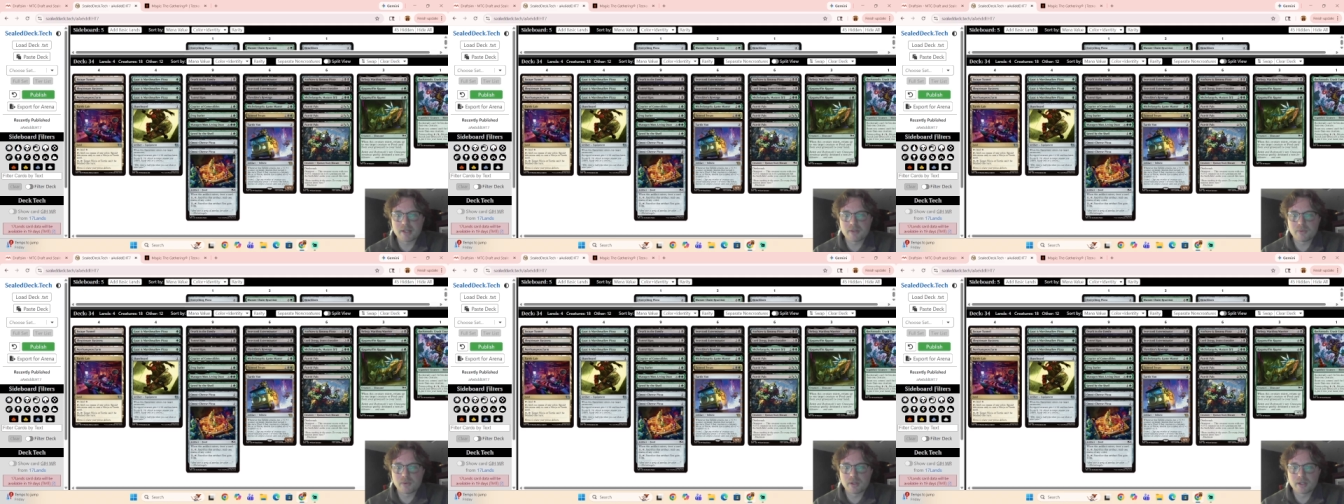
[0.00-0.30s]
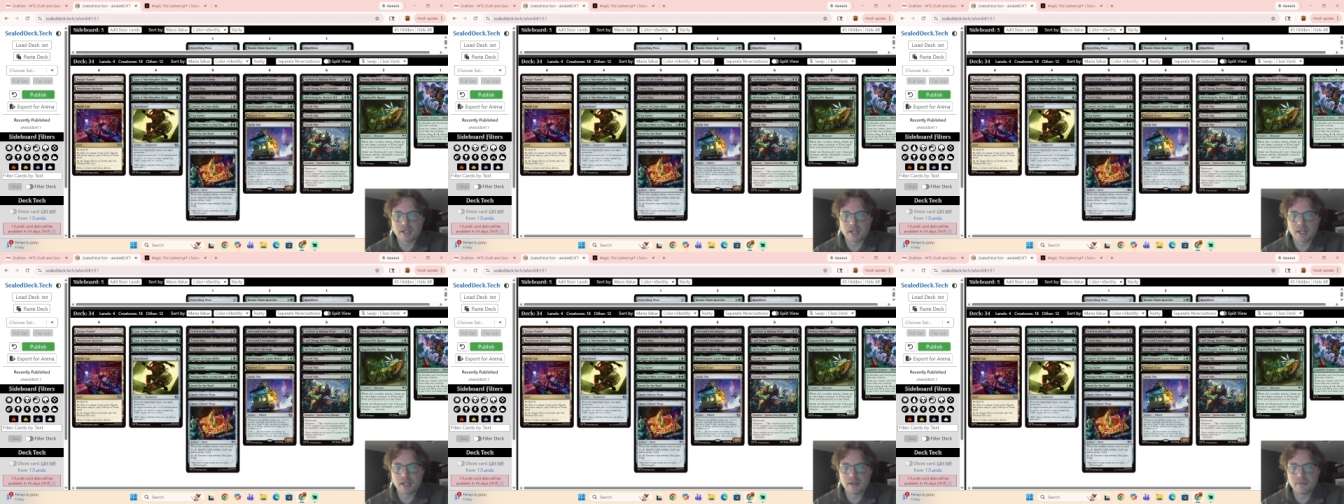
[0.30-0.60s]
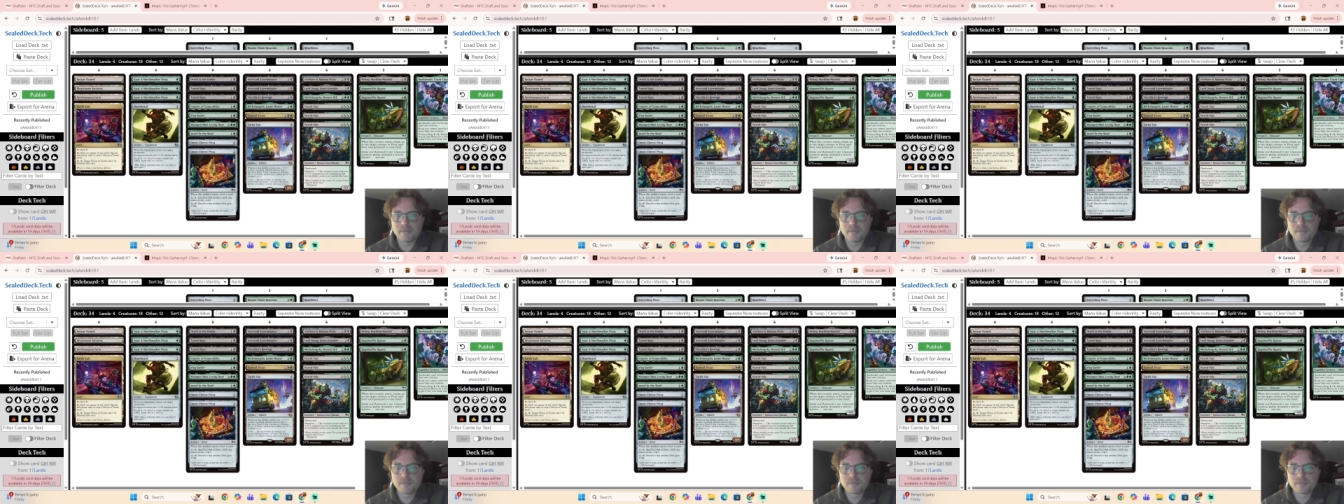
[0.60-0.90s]
will
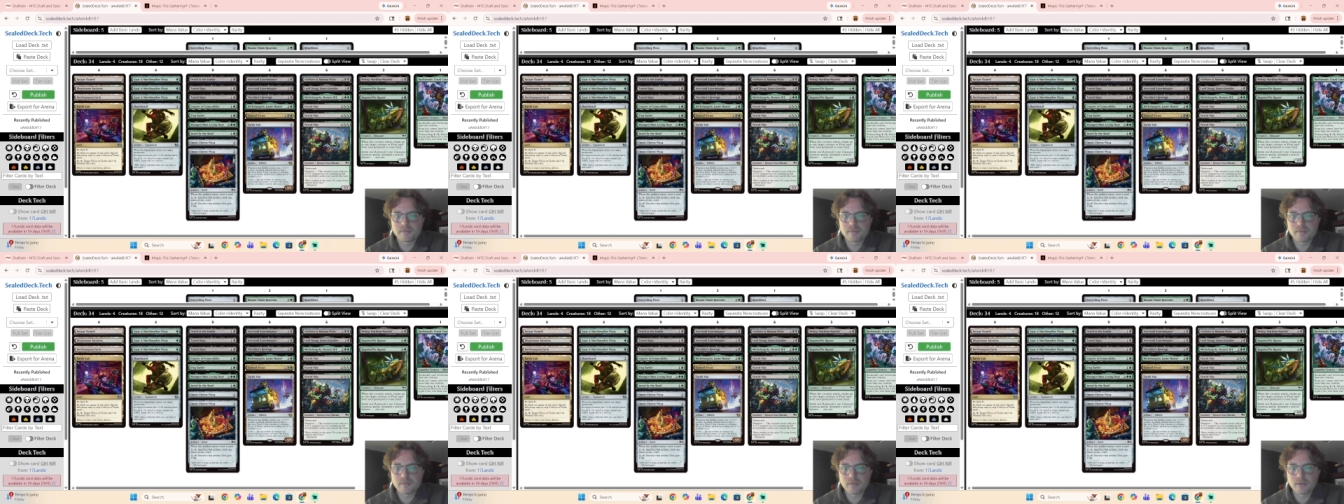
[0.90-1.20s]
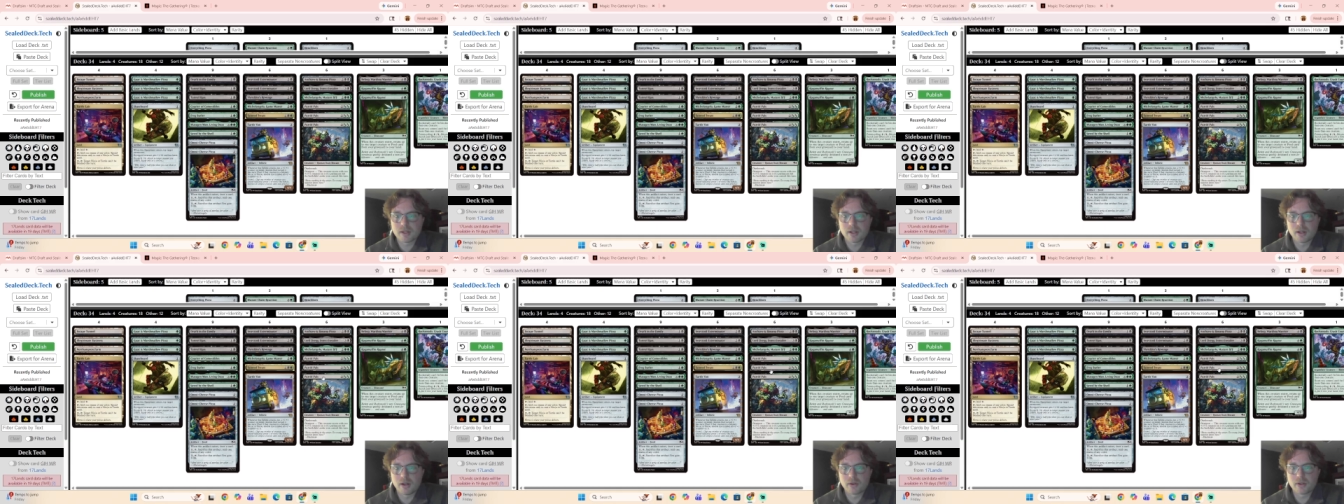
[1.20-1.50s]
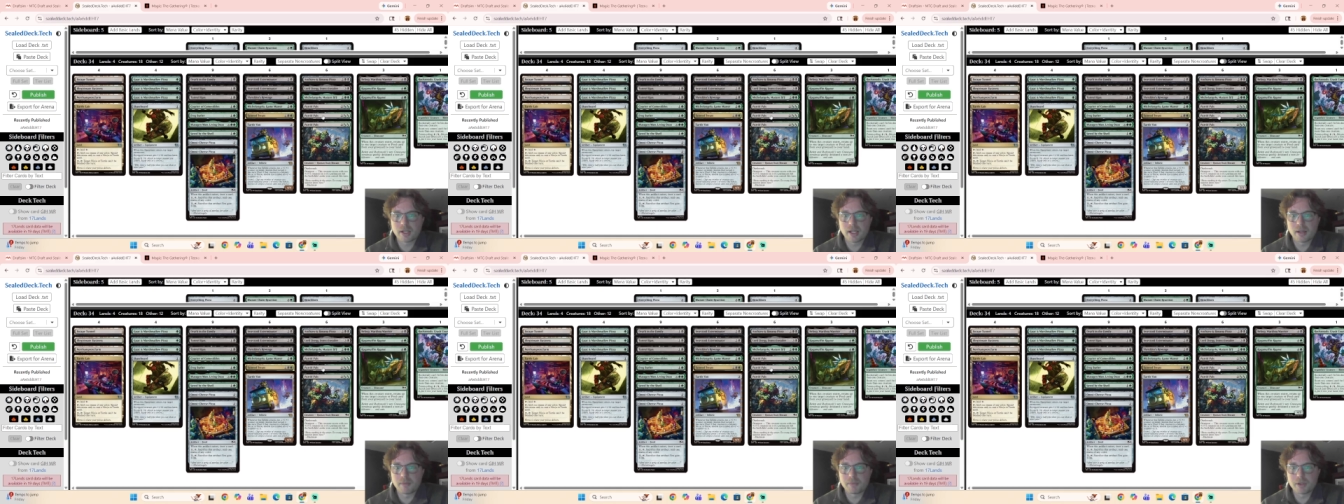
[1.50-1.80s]
cut.
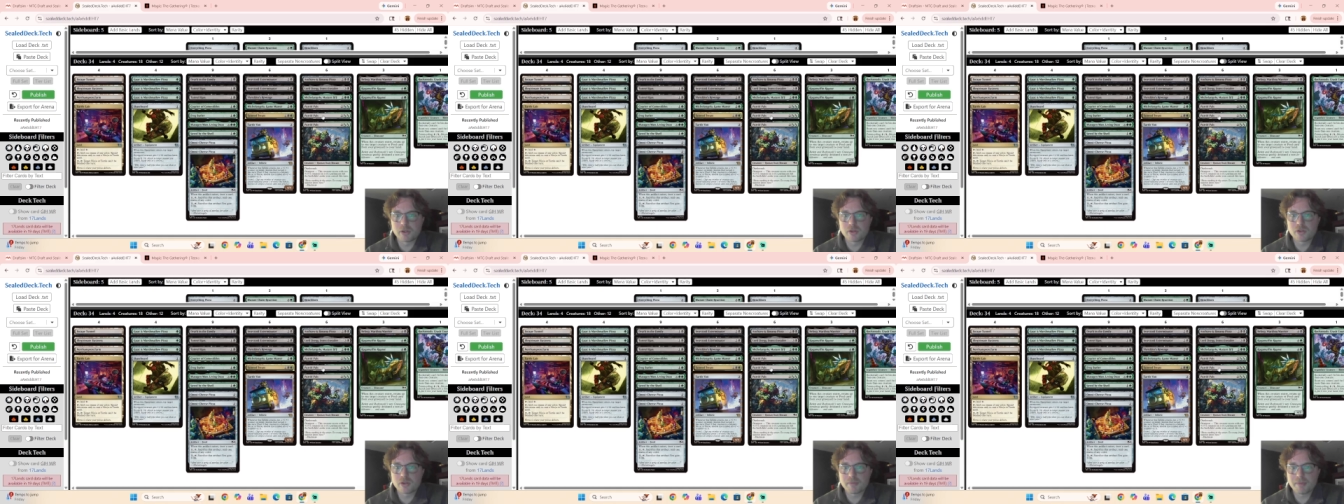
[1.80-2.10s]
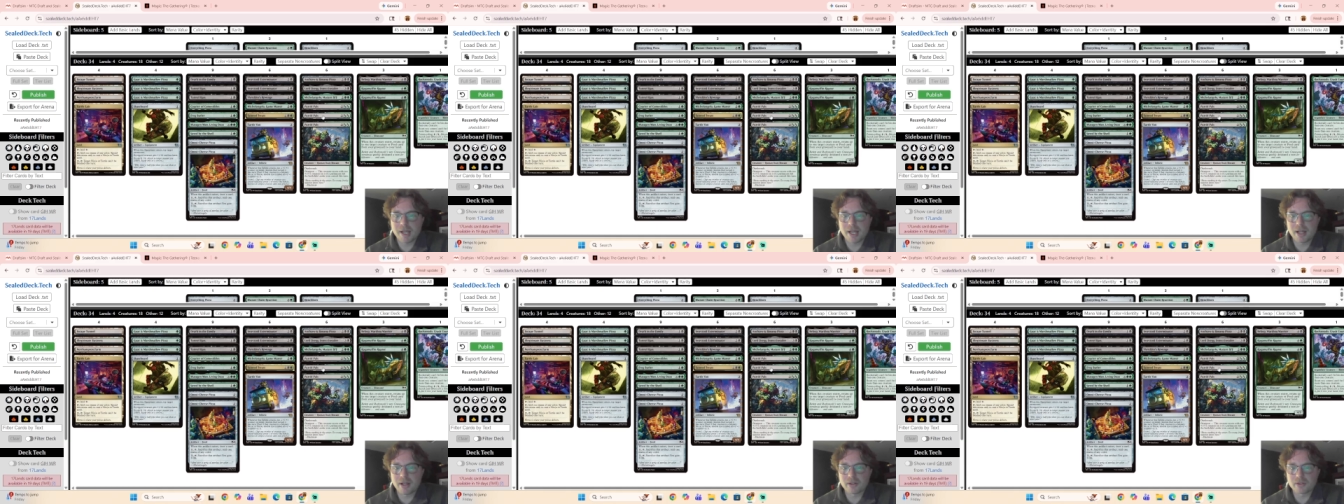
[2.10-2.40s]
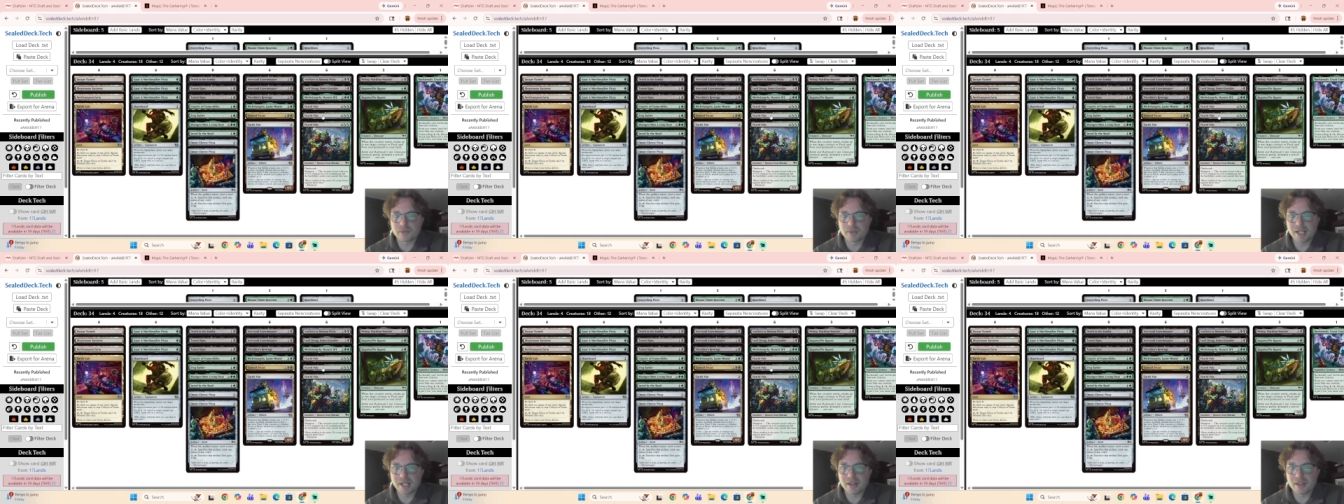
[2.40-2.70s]
Okay, Putrid
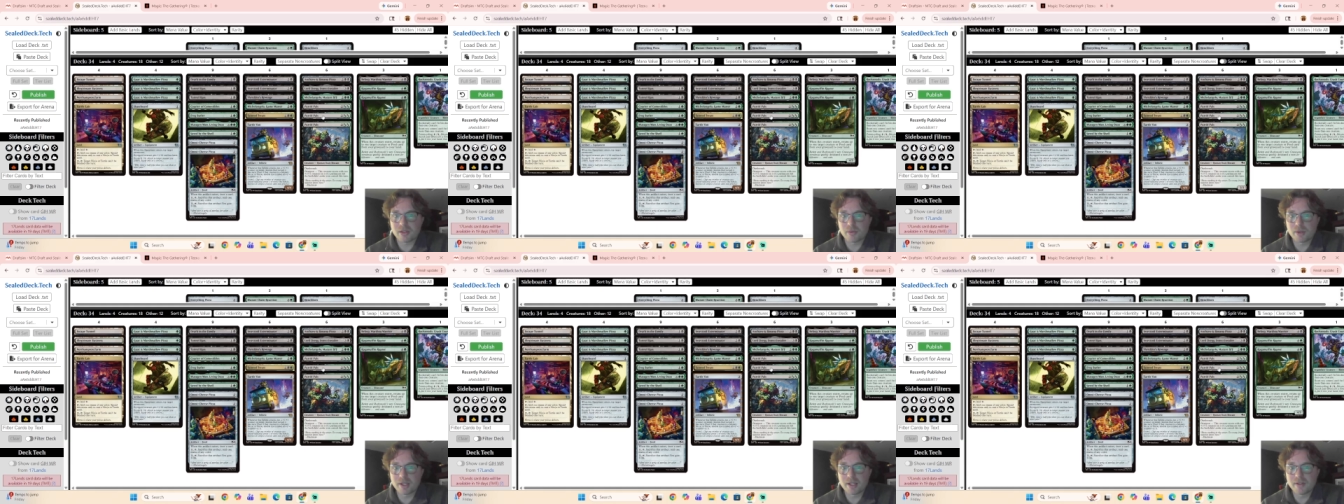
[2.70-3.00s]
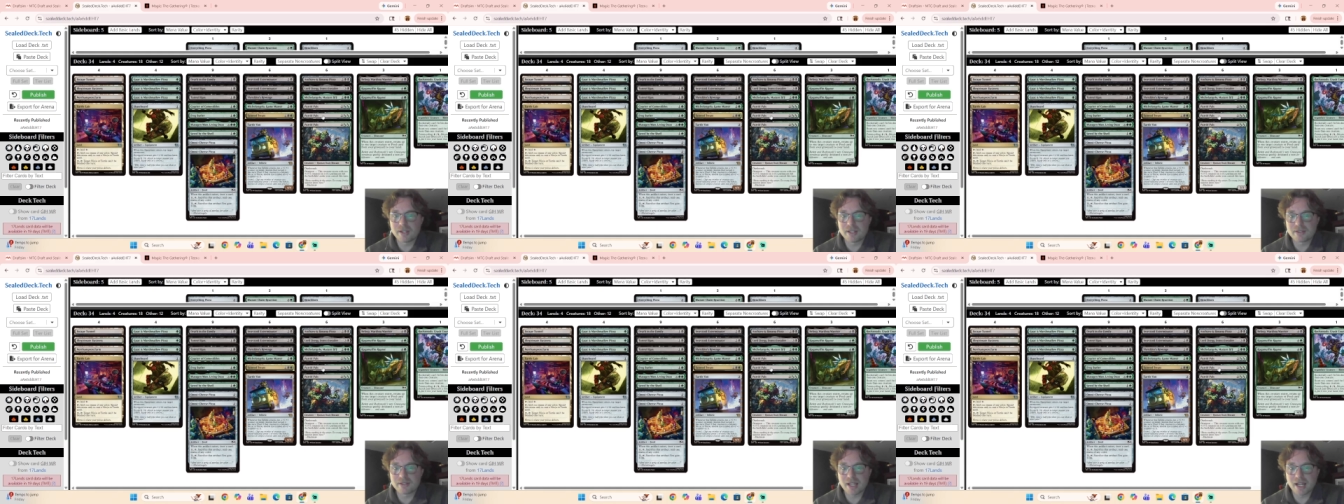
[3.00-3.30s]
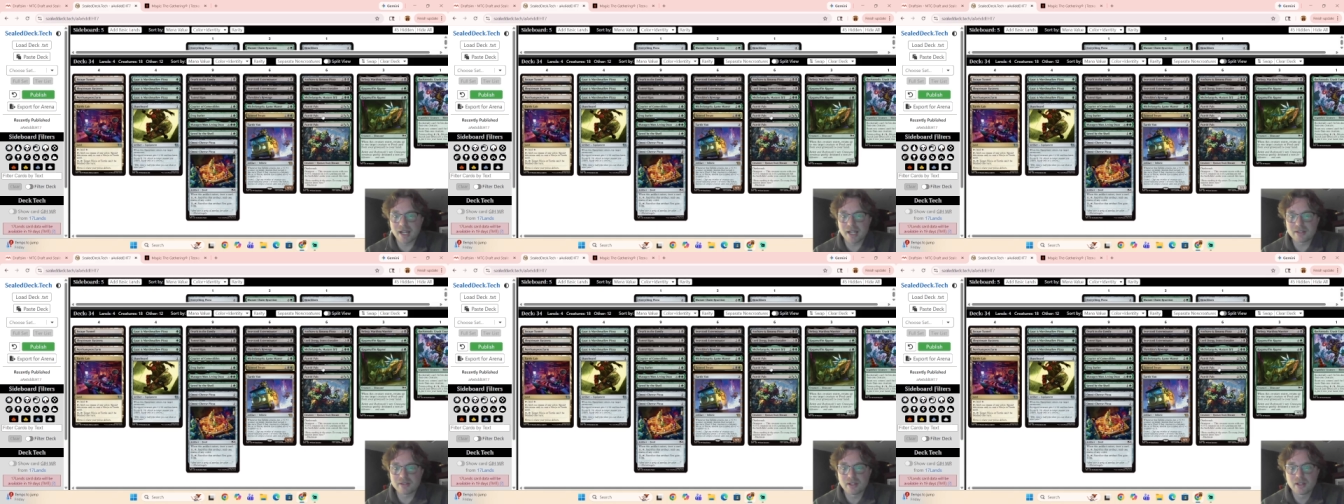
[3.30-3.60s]
Pals. We got 3 of these
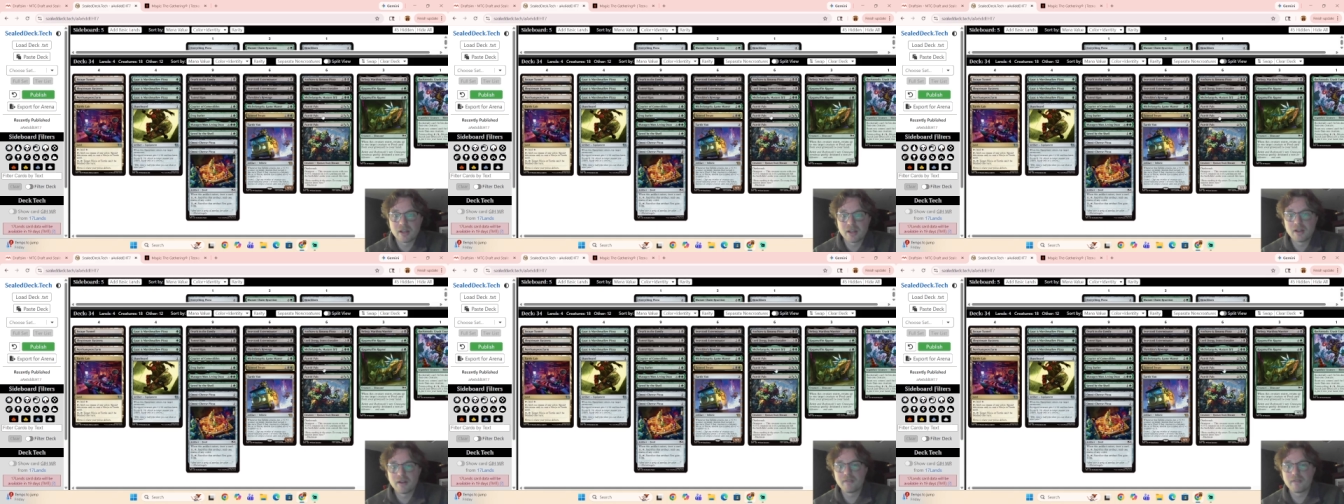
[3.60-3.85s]
guys.